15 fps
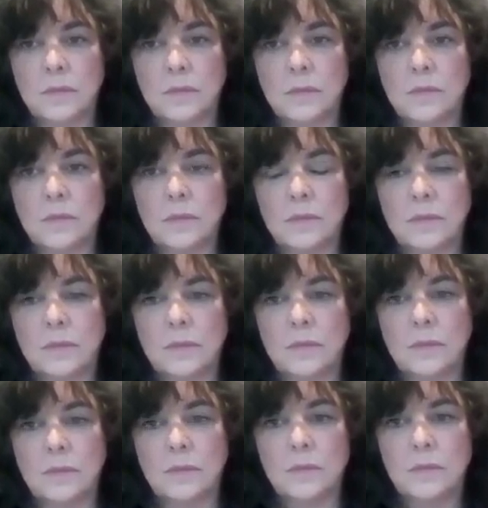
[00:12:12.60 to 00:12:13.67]

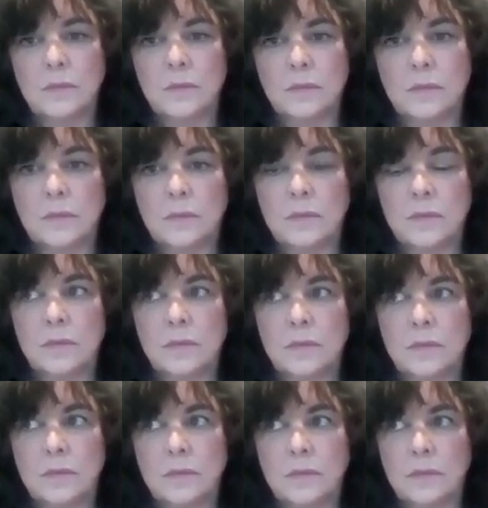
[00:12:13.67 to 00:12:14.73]

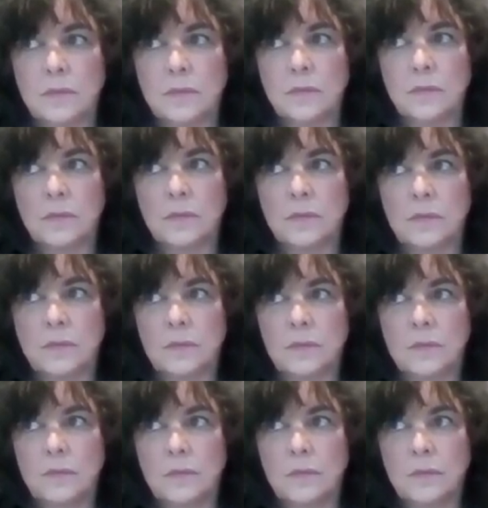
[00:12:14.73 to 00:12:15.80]

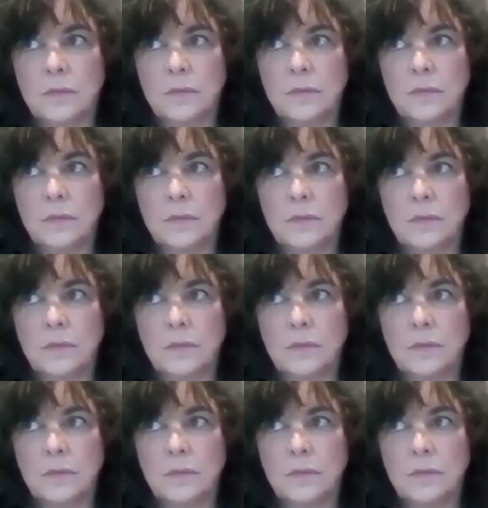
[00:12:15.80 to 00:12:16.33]
No words are spoken by the person on screen.